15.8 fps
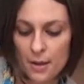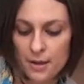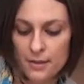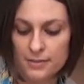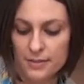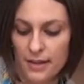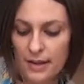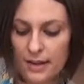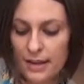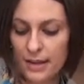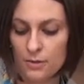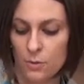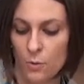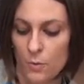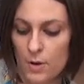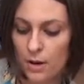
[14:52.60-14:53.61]
Today
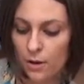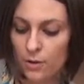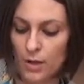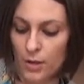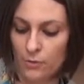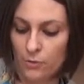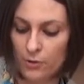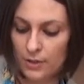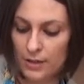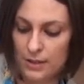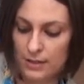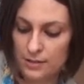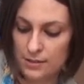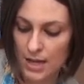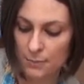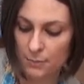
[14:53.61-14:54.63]
again, we are going for
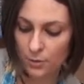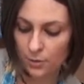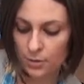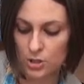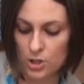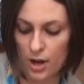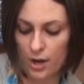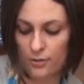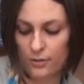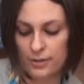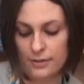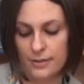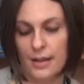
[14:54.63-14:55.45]
the double chocolate.